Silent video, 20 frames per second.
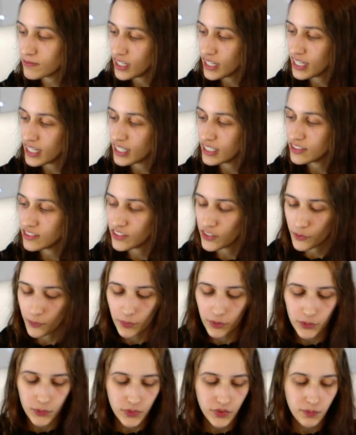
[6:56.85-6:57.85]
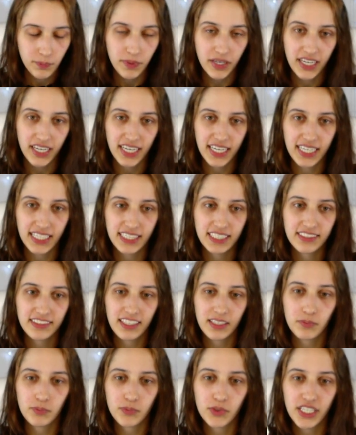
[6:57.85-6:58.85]
and they're both by the
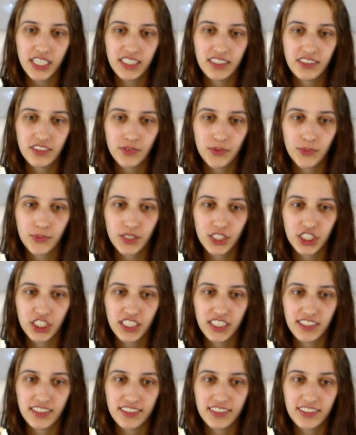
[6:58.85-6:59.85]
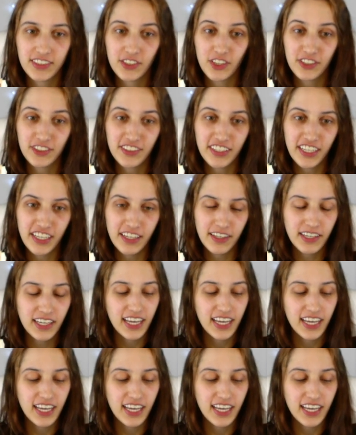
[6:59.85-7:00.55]
same brand, which is Latte.